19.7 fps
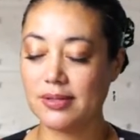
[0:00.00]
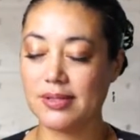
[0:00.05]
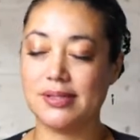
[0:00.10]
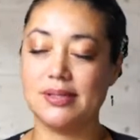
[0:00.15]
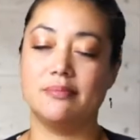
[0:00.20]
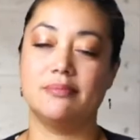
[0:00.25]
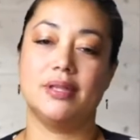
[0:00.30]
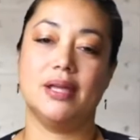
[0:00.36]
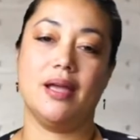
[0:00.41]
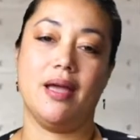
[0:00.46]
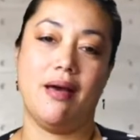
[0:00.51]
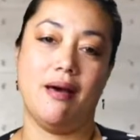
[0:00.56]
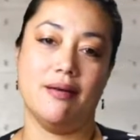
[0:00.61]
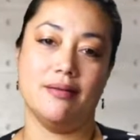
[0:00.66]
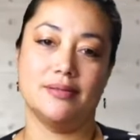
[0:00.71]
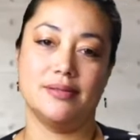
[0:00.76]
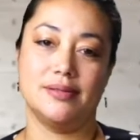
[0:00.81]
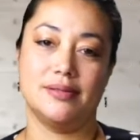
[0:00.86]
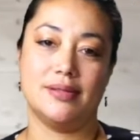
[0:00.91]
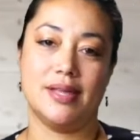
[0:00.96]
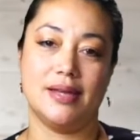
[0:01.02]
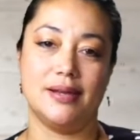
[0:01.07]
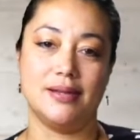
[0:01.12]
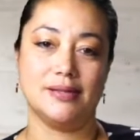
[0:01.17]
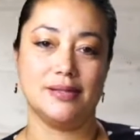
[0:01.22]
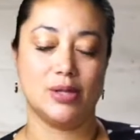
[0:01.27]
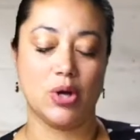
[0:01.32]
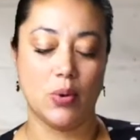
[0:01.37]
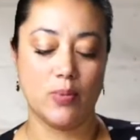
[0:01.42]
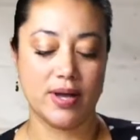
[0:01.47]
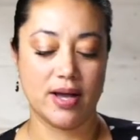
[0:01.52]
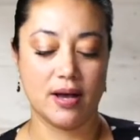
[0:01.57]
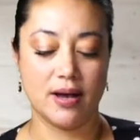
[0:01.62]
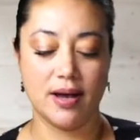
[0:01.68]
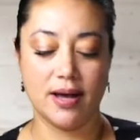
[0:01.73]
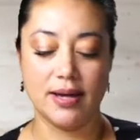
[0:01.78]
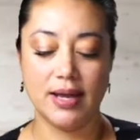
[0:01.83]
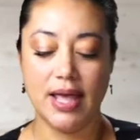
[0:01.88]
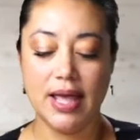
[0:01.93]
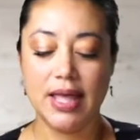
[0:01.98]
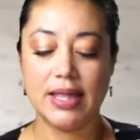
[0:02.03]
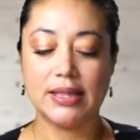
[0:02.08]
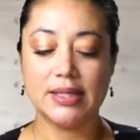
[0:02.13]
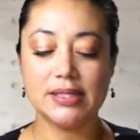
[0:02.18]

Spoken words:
something else that is going on.